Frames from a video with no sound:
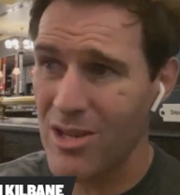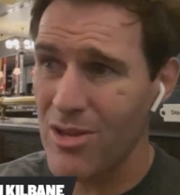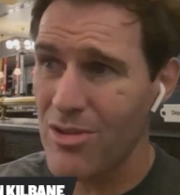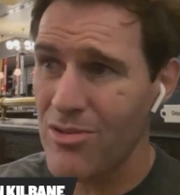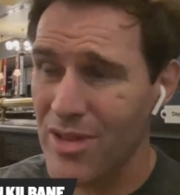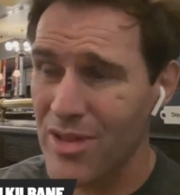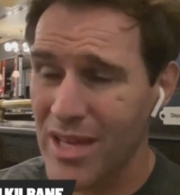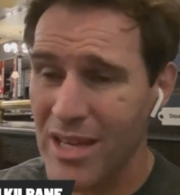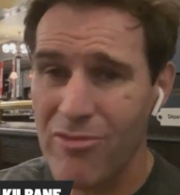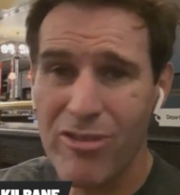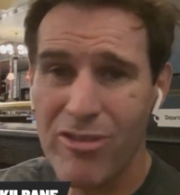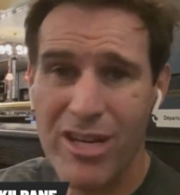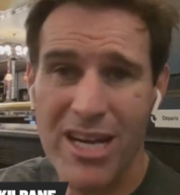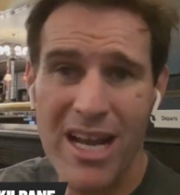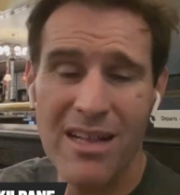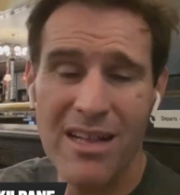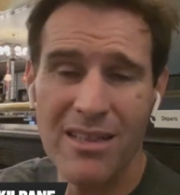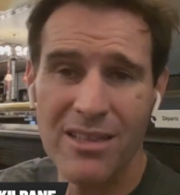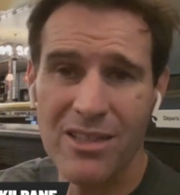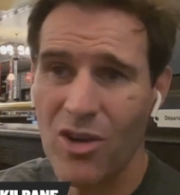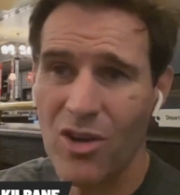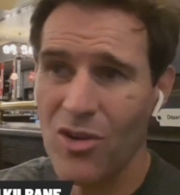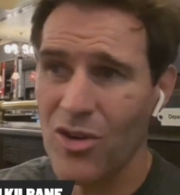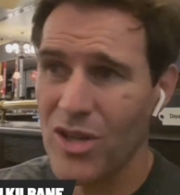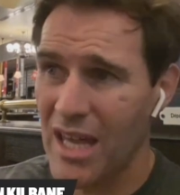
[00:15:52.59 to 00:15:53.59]
Do you think
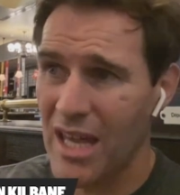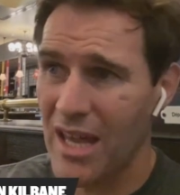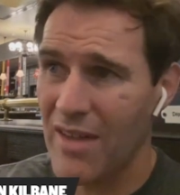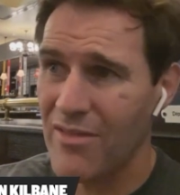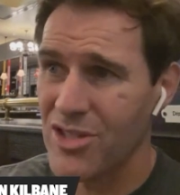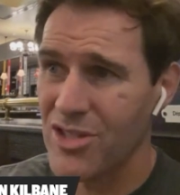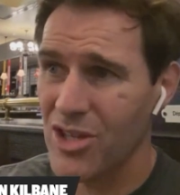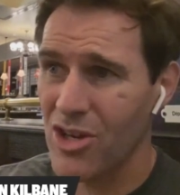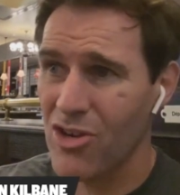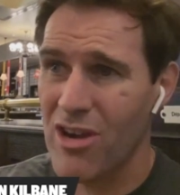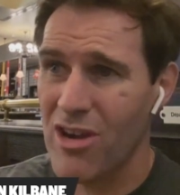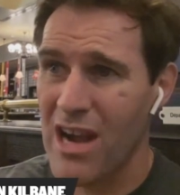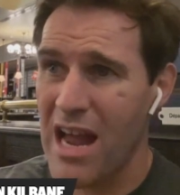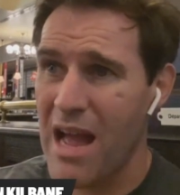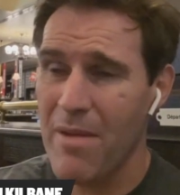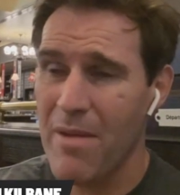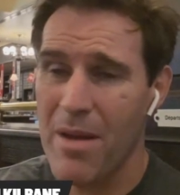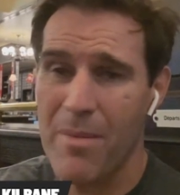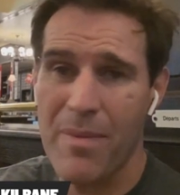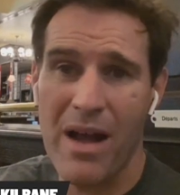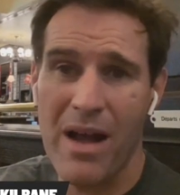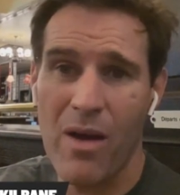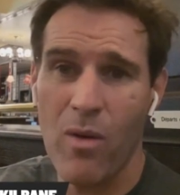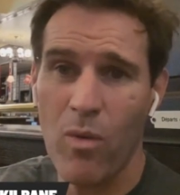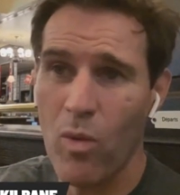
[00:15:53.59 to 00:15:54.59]
Ronaldo gives a
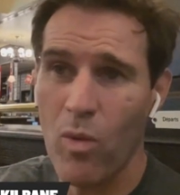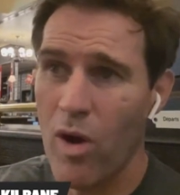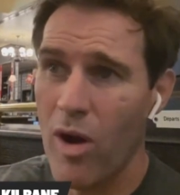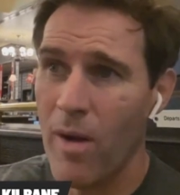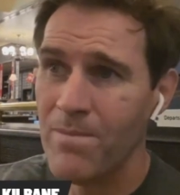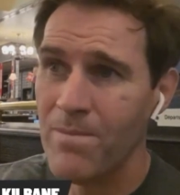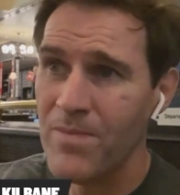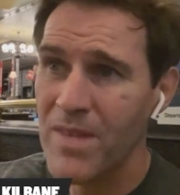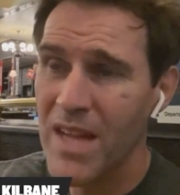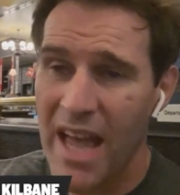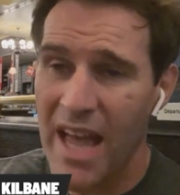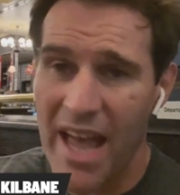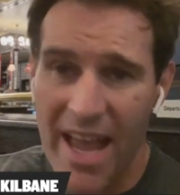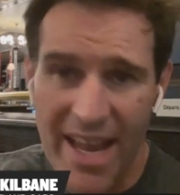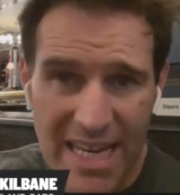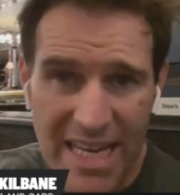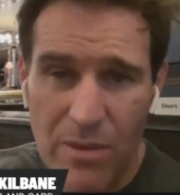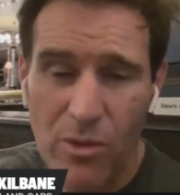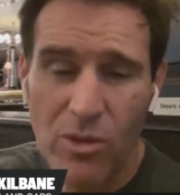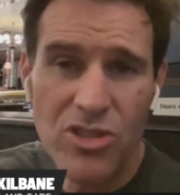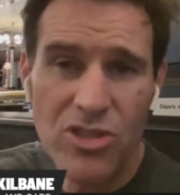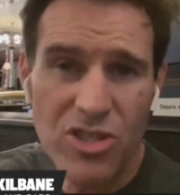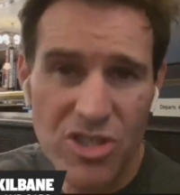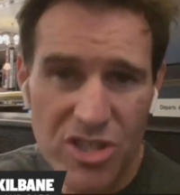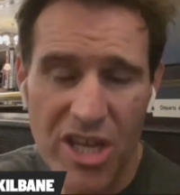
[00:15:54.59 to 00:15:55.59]
crap about what
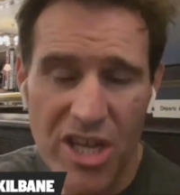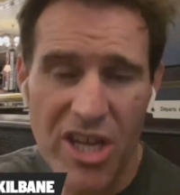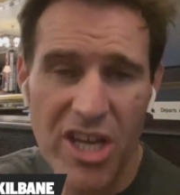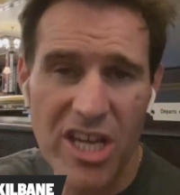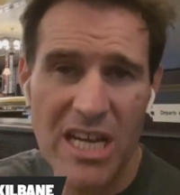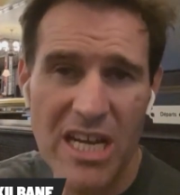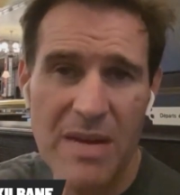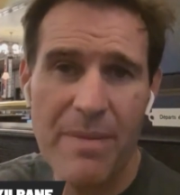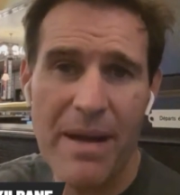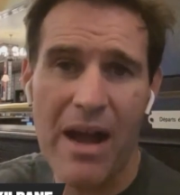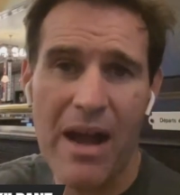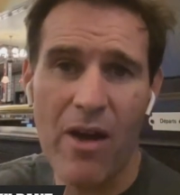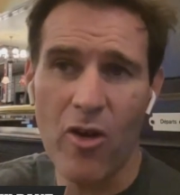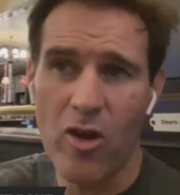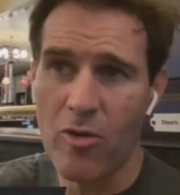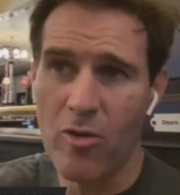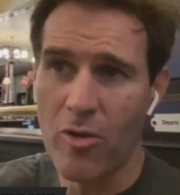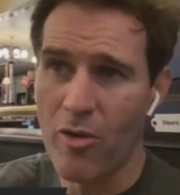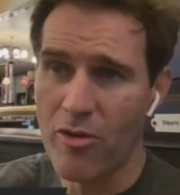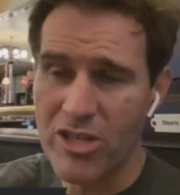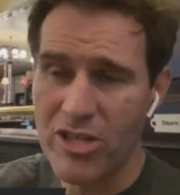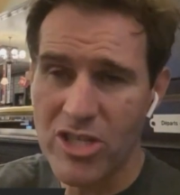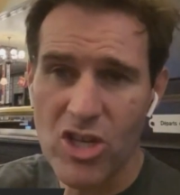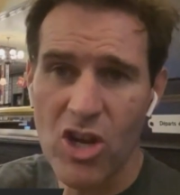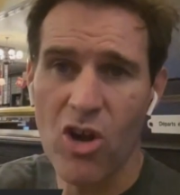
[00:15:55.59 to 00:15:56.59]
anyone's thinking about
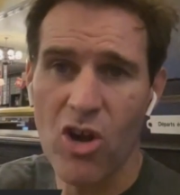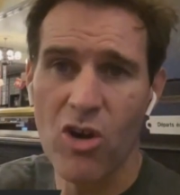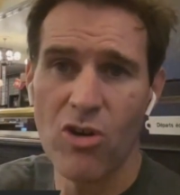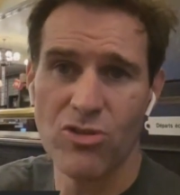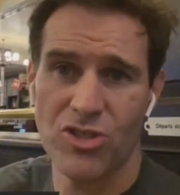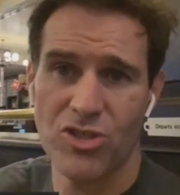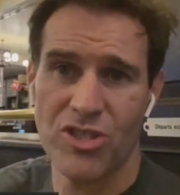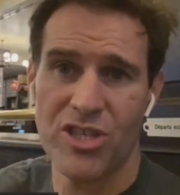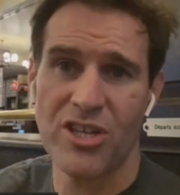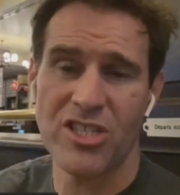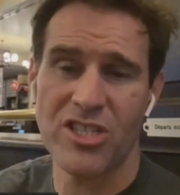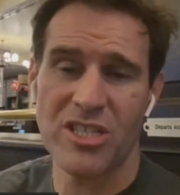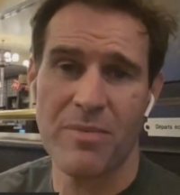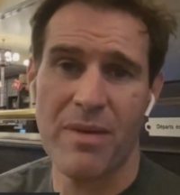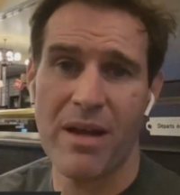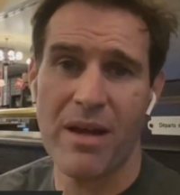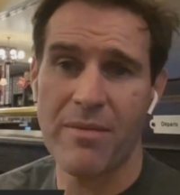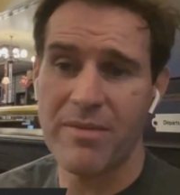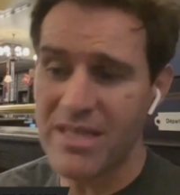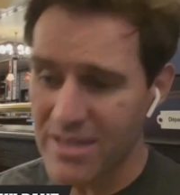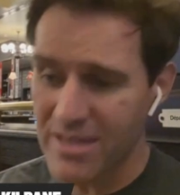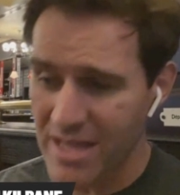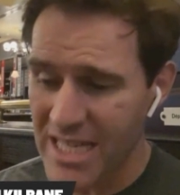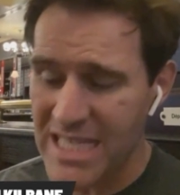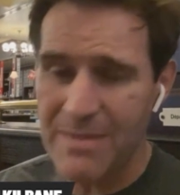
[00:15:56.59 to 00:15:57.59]
him or his coach thinks
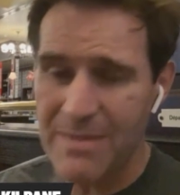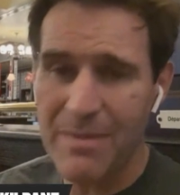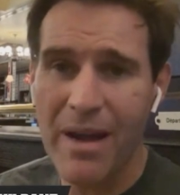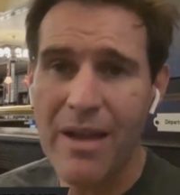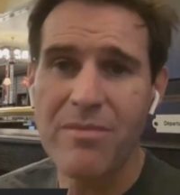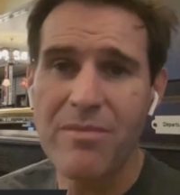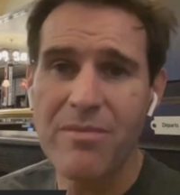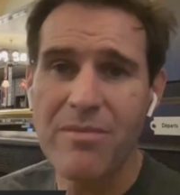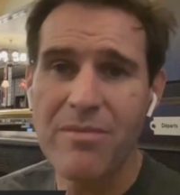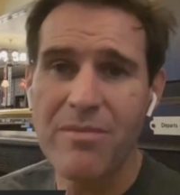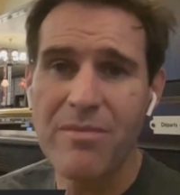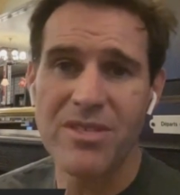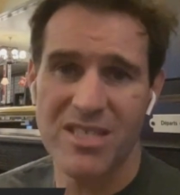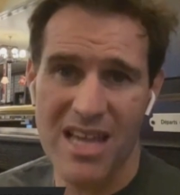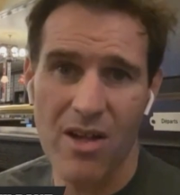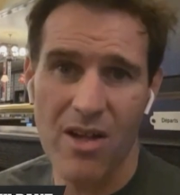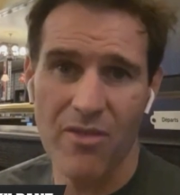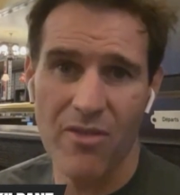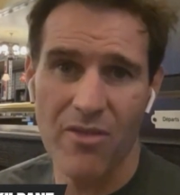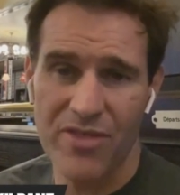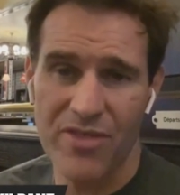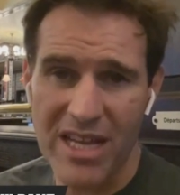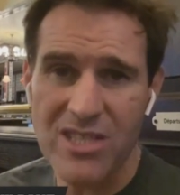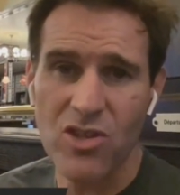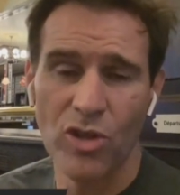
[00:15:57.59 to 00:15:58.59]
about him? He thinks about himself.
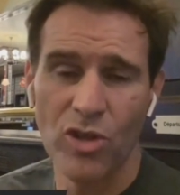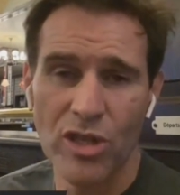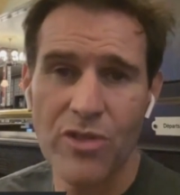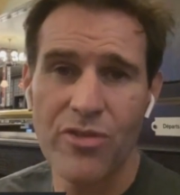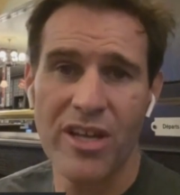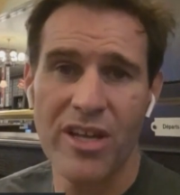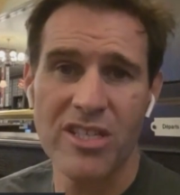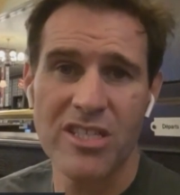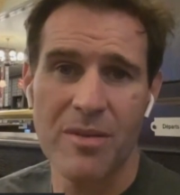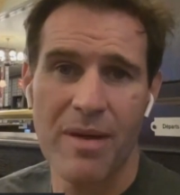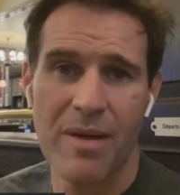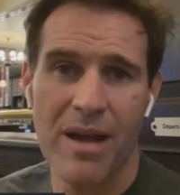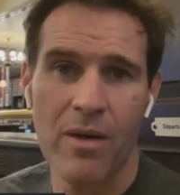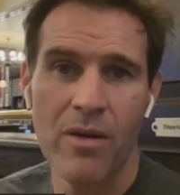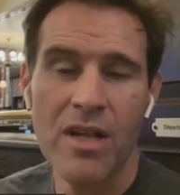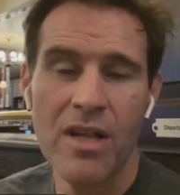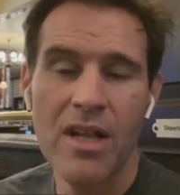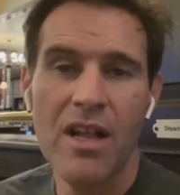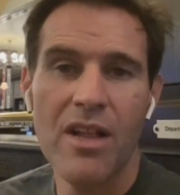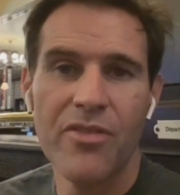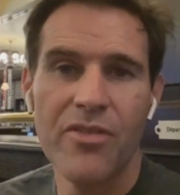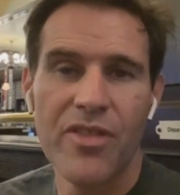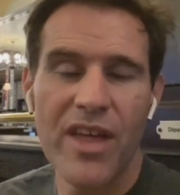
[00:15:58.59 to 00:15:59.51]
That's all he thinks about.